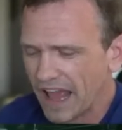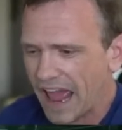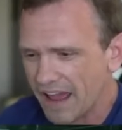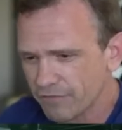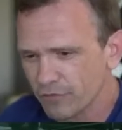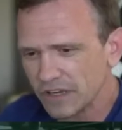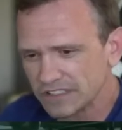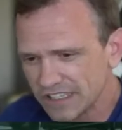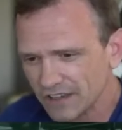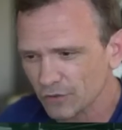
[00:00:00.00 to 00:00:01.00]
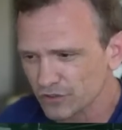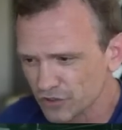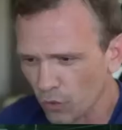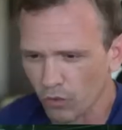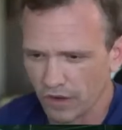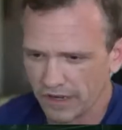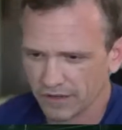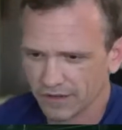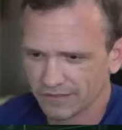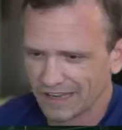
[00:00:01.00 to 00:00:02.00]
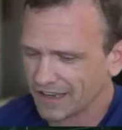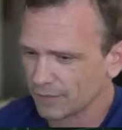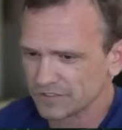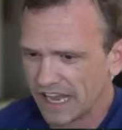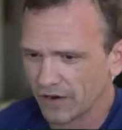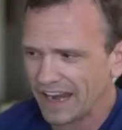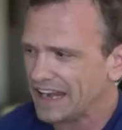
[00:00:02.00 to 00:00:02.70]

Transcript: but every single story that comes out,